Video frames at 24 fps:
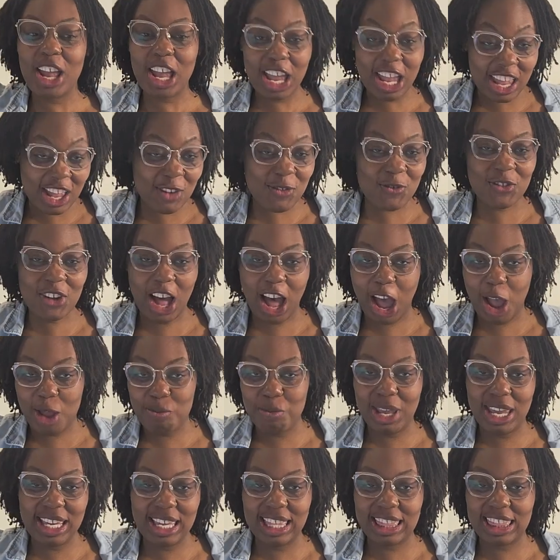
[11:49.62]
if I
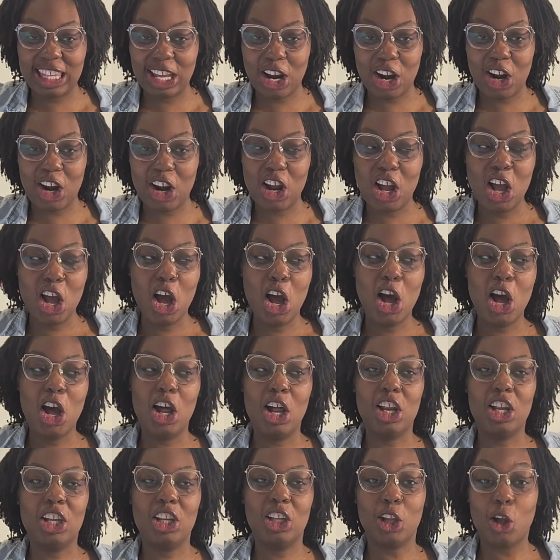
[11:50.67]
make it there
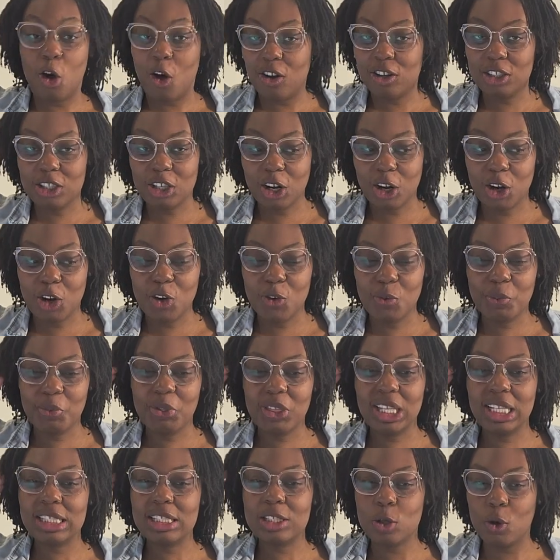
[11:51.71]
long
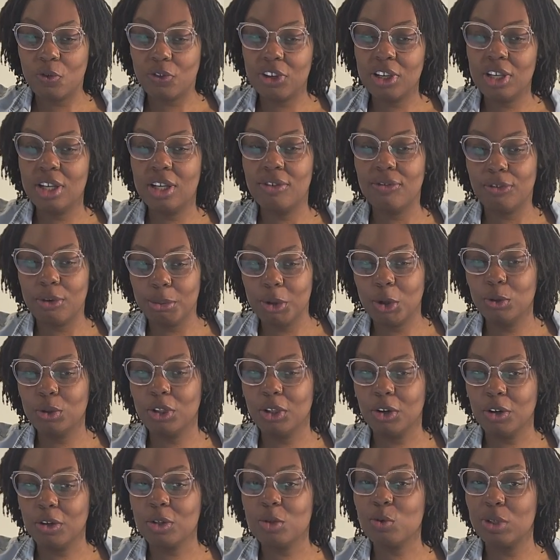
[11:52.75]
term, Sophia from Golden
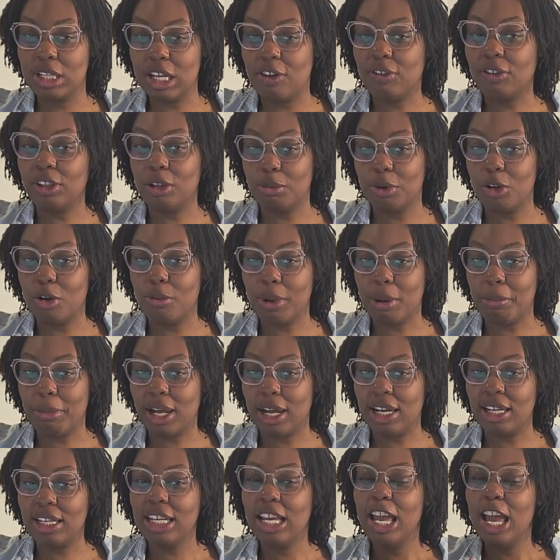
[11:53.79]
Girls would definitely be on my
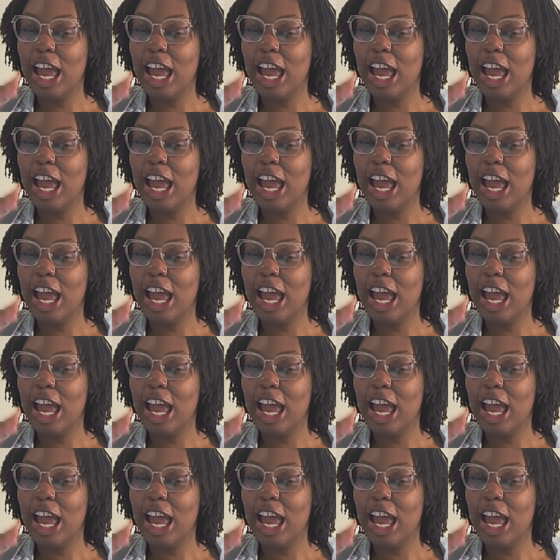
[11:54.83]
mind,